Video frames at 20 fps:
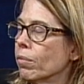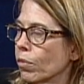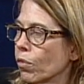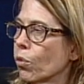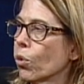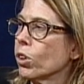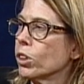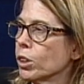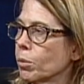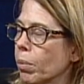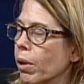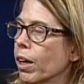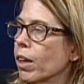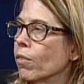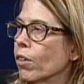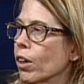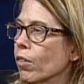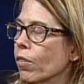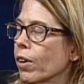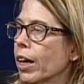foreign supplier
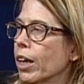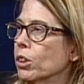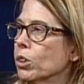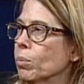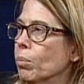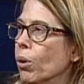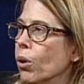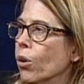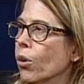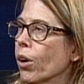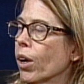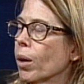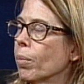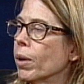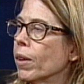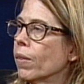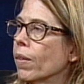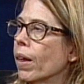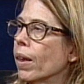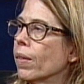verification program,
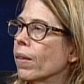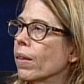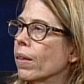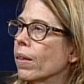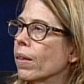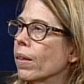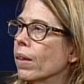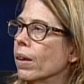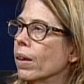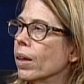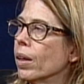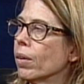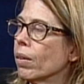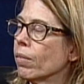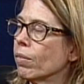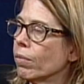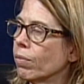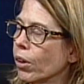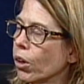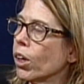and then the
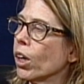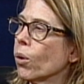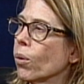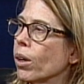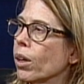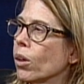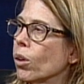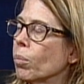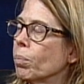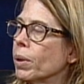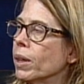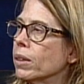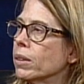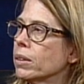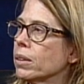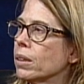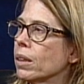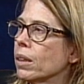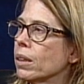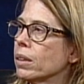very critical
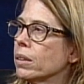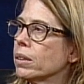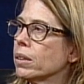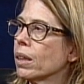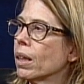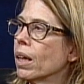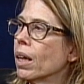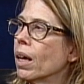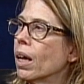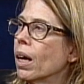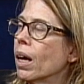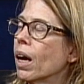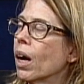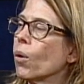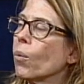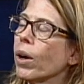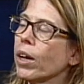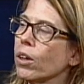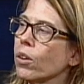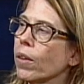piece is
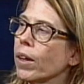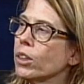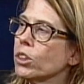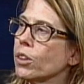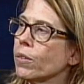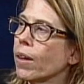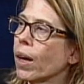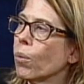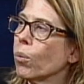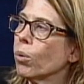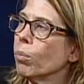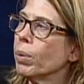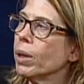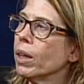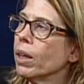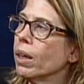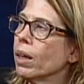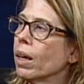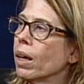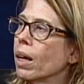a regulation that will
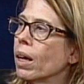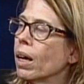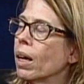be